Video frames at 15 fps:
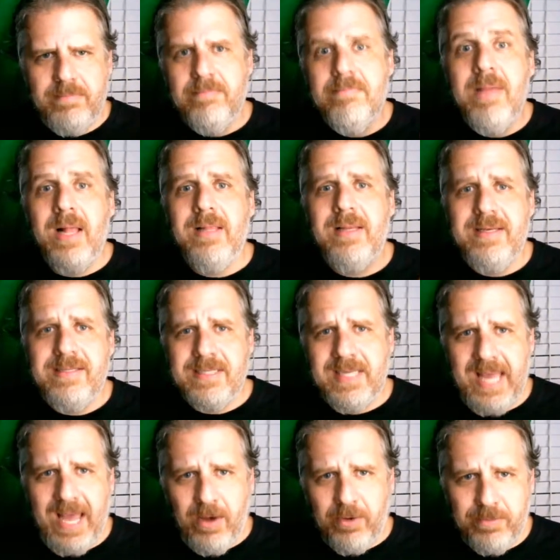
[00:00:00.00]
melodies and
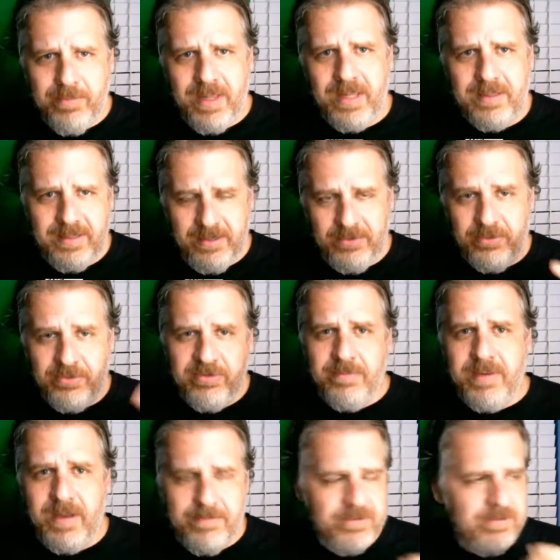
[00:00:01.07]
counter melodies or
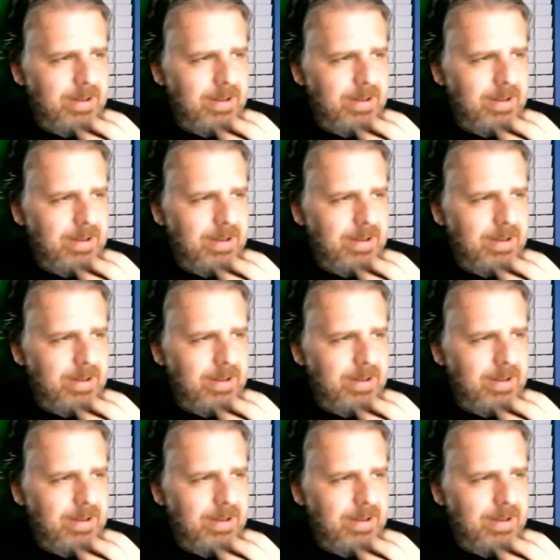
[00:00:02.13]
sometimes